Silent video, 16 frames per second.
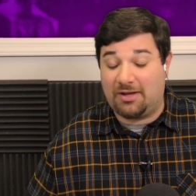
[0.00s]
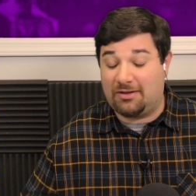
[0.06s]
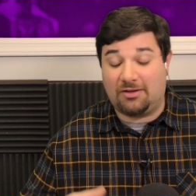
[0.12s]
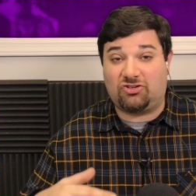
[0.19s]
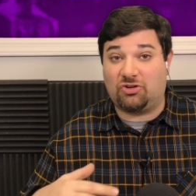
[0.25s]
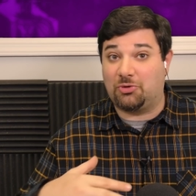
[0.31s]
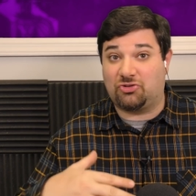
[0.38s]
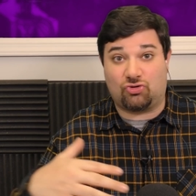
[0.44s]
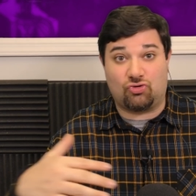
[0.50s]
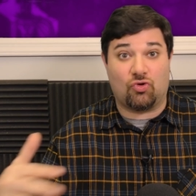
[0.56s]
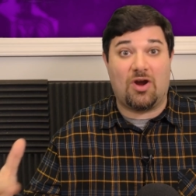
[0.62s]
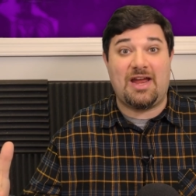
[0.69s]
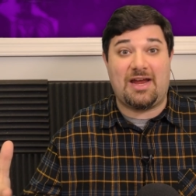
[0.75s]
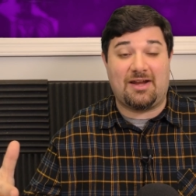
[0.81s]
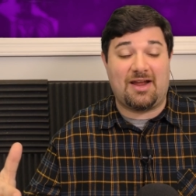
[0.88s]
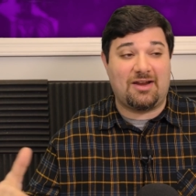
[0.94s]
it's
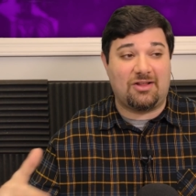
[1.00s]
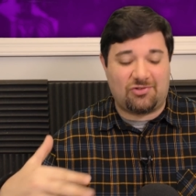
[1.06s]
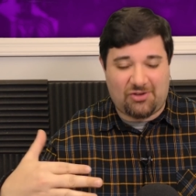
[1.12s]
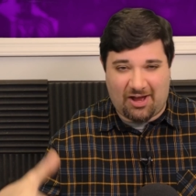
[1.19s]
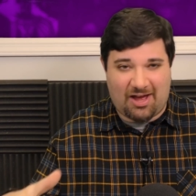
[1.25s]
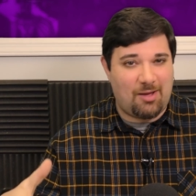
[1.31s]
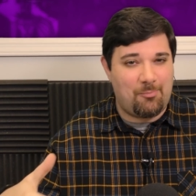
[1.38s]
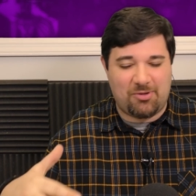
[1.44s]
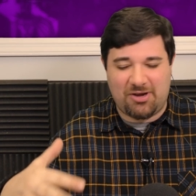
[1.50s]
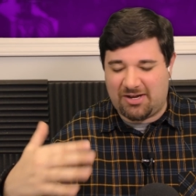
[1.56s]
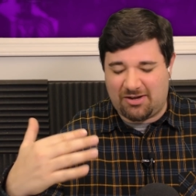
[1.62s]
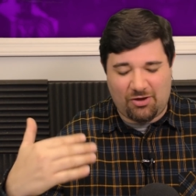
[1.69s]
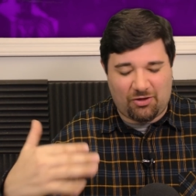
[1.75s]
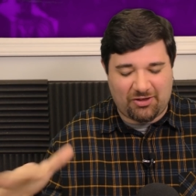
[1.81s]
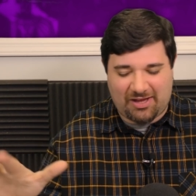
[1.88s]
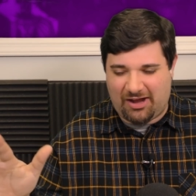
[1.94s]
great, and it's competent,
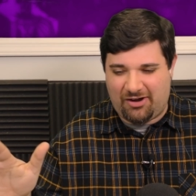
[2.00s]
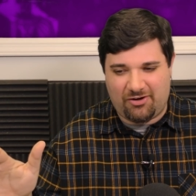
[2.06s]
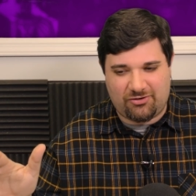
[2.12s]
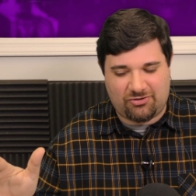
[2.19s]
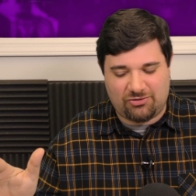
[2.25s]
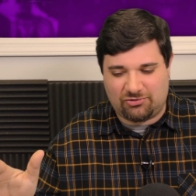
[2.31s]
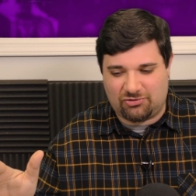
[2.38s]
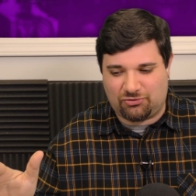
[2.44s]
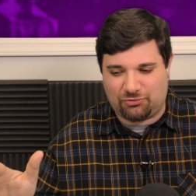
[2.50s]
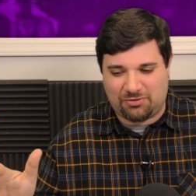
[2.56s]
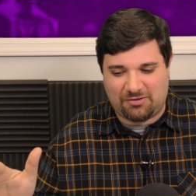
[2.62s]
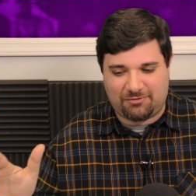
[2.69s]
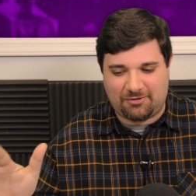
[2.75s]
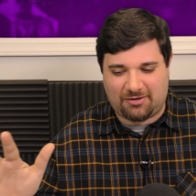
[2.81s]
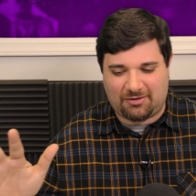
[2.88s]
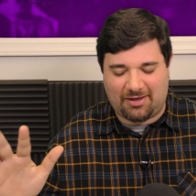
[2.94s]
and all the characters are
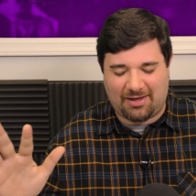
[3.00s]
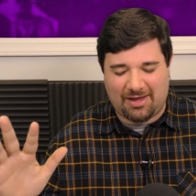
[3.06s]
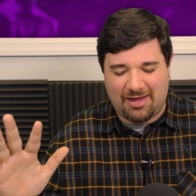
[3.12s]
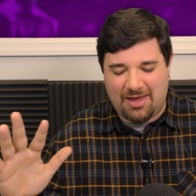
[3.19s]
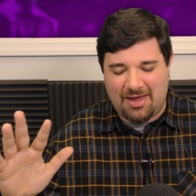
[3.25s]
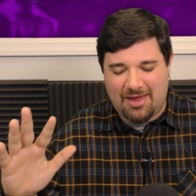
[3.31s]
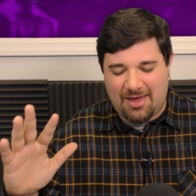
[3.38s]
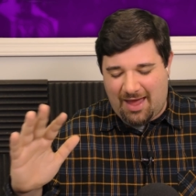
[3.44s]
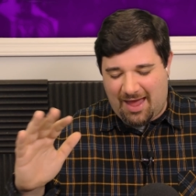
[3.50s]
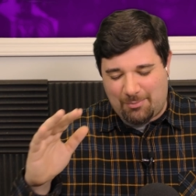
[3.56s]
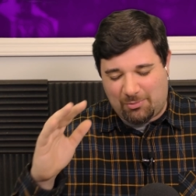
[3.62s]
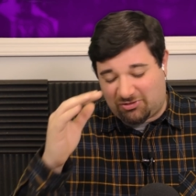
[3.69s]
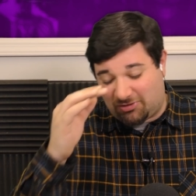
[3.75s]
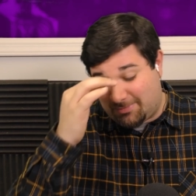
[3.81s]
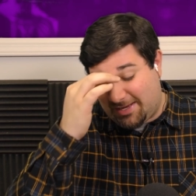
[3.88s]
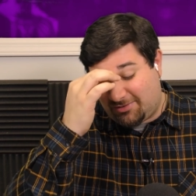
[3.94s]
terrific. Like, and
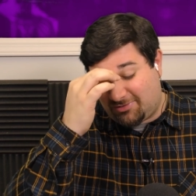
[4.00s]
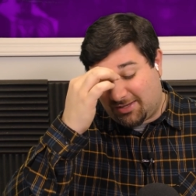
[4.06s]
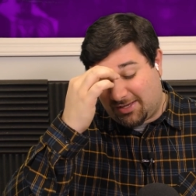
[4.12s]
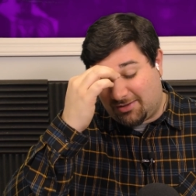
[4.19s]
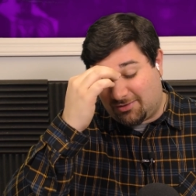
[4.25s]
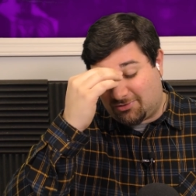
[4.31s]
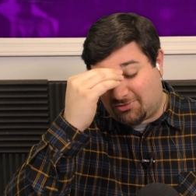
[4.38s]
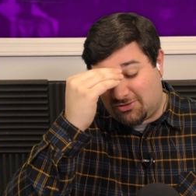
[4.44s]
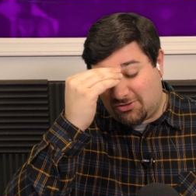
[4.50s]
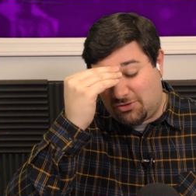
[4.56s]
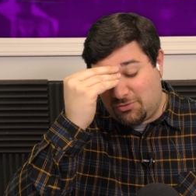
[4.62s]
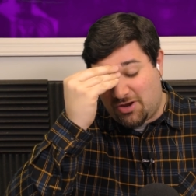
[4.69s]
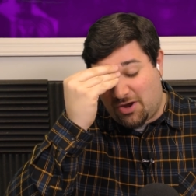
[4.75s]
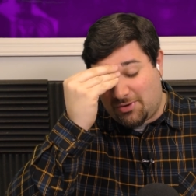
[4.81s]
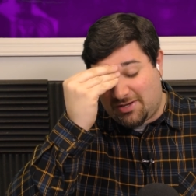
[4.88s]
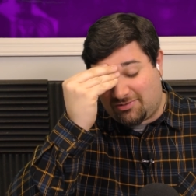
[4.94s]
what's amazing is,
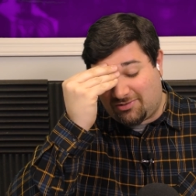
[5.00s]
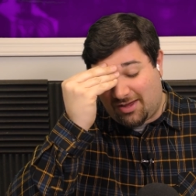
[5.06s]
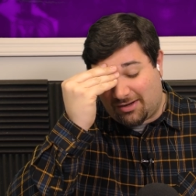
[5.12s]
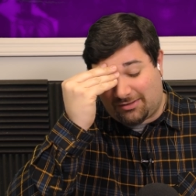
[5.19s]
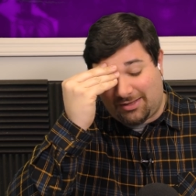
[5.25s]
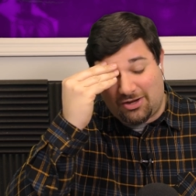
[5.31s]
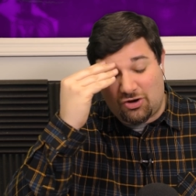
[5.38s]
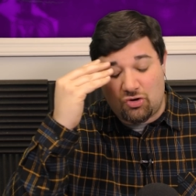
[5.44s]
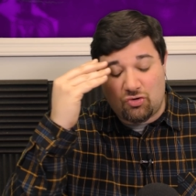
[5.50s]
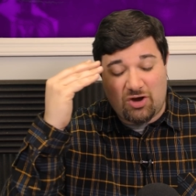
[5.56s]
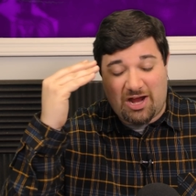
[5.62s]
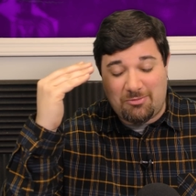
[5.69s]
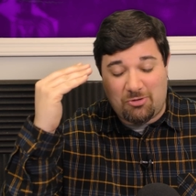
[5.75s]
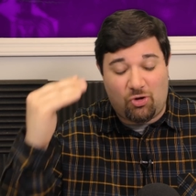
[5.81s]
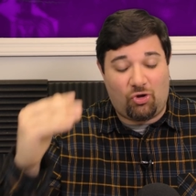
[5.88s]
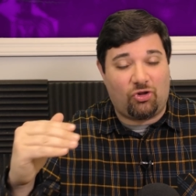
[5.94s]
he's got to like
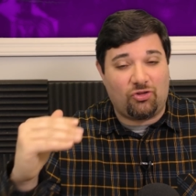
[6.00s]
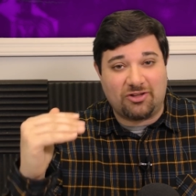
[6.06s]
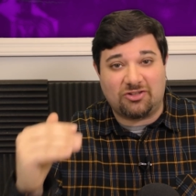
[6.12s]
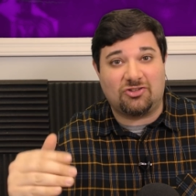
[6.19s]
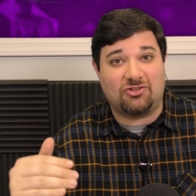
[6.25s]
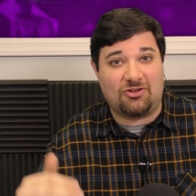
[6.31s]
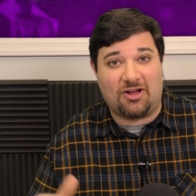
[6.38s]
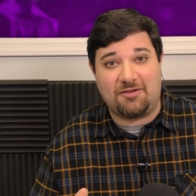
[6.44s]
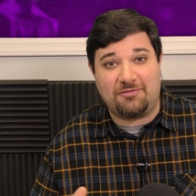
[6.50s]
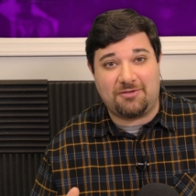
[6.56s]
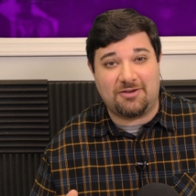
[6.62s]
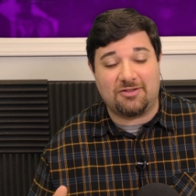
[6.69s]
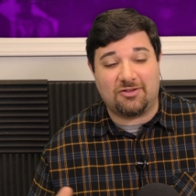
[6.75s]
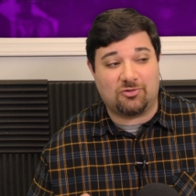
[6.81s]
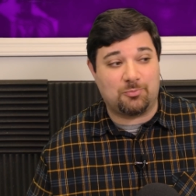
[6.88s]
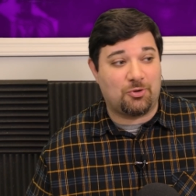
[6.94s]
cram all this stuff
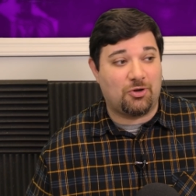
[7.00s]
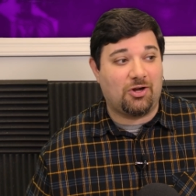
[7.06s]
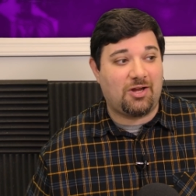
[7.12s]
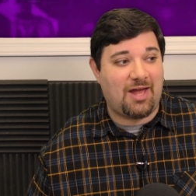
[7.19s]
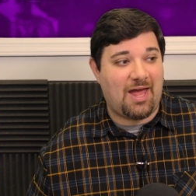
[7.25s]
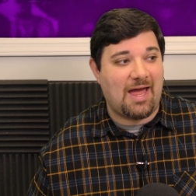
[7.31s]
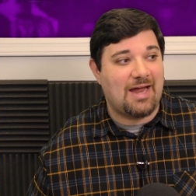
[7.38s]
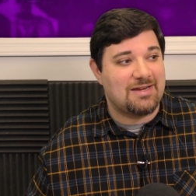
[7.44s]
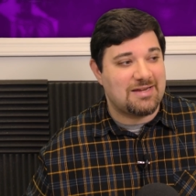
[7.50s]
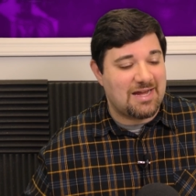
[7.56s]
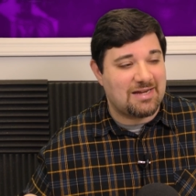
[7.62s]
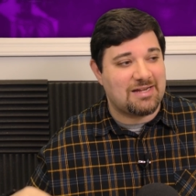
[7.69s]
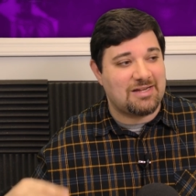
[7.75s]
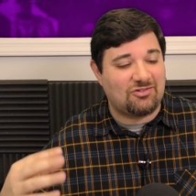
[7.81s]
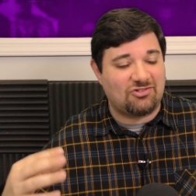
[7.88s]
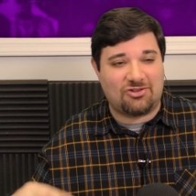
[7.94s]
into this book, and yet
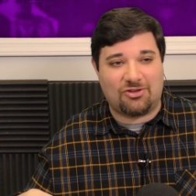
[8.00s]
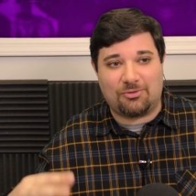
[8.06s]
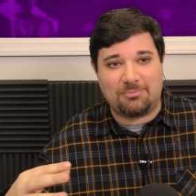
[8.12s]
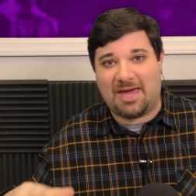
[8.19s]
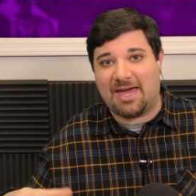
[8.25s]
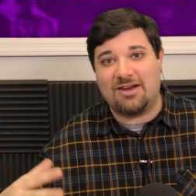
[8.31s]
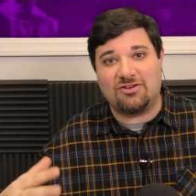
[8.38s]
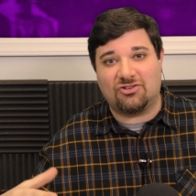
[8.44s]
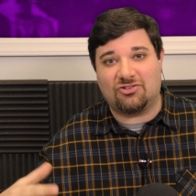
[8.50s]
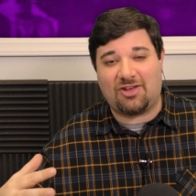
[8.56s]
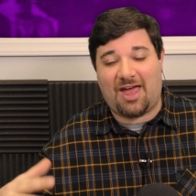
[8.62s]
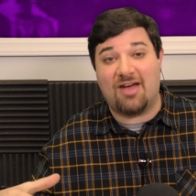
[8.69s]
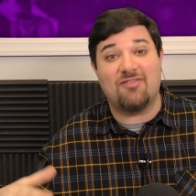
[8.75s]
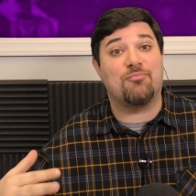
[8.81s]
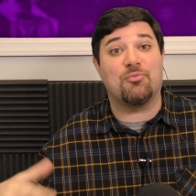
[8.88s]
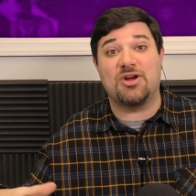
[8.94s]
he still manages to
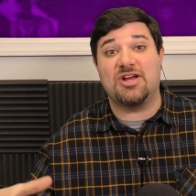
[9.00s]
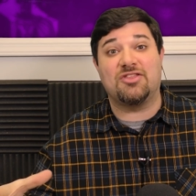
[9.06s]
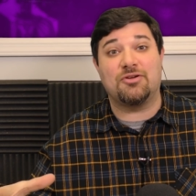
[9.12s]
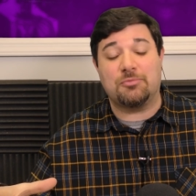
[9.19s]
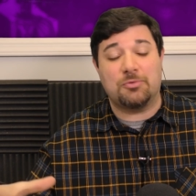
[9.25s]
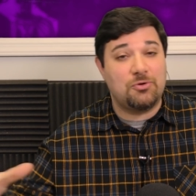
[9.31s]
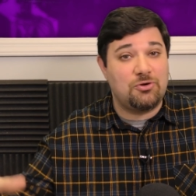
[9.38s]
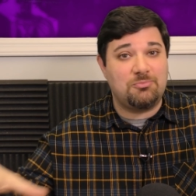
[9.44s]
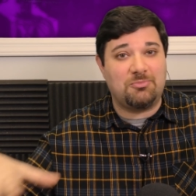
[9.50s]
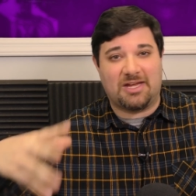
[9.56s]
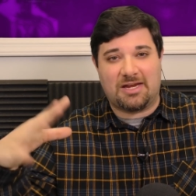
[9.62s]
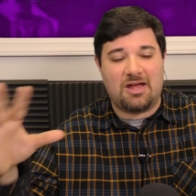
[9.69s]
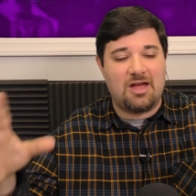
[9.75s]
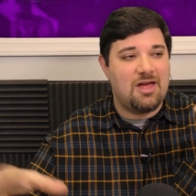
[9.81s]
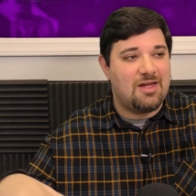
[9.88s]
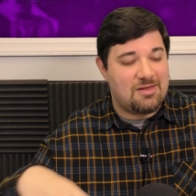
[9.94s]
have breathing room, like